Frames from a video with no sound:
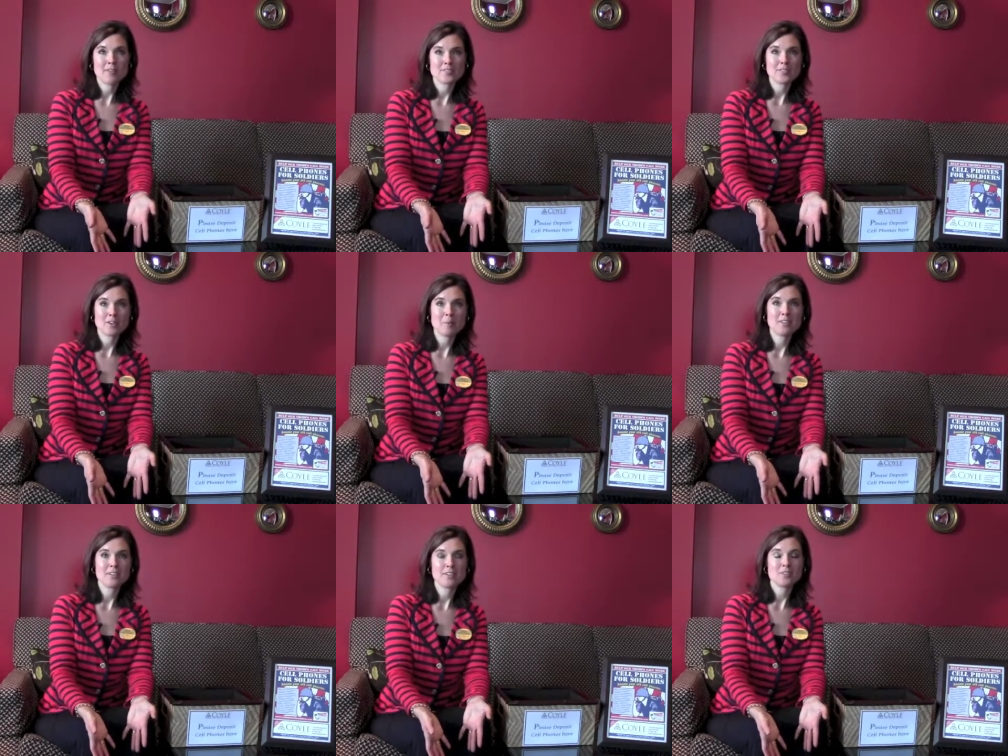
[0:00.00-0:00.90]
to come
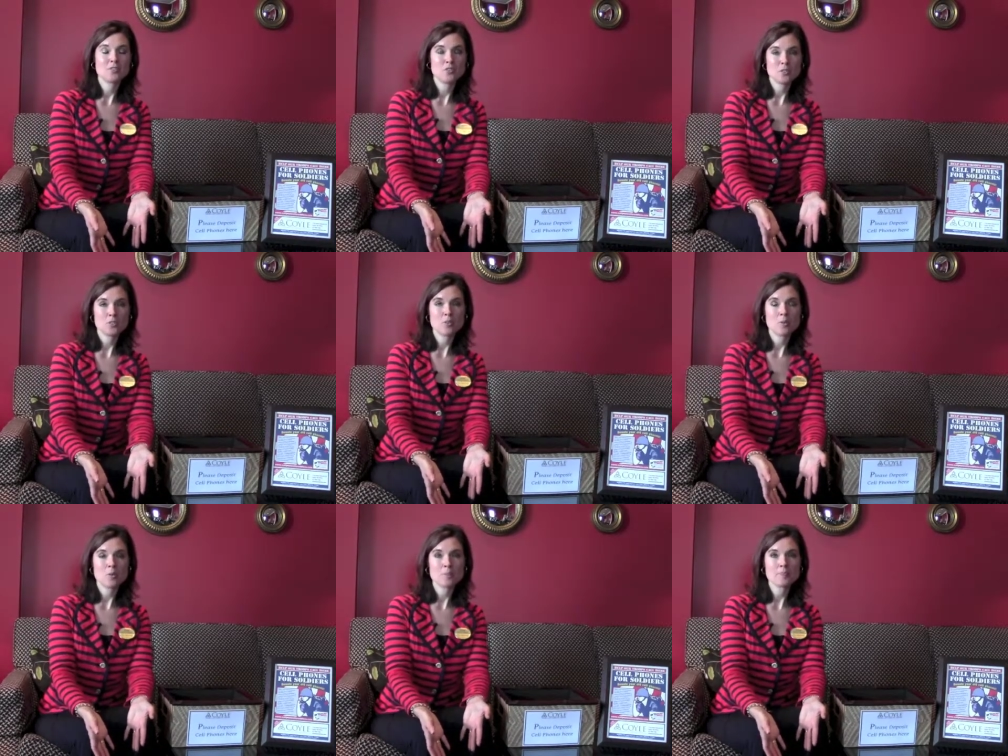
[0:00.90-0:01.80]
here to the funeral
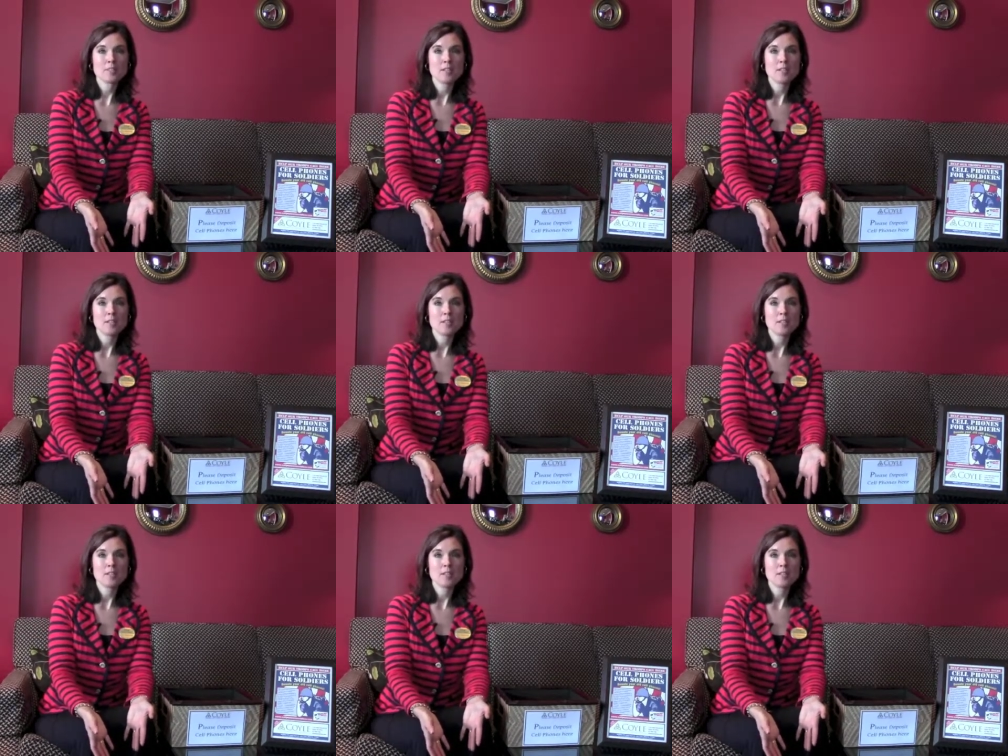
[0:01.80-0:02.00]
home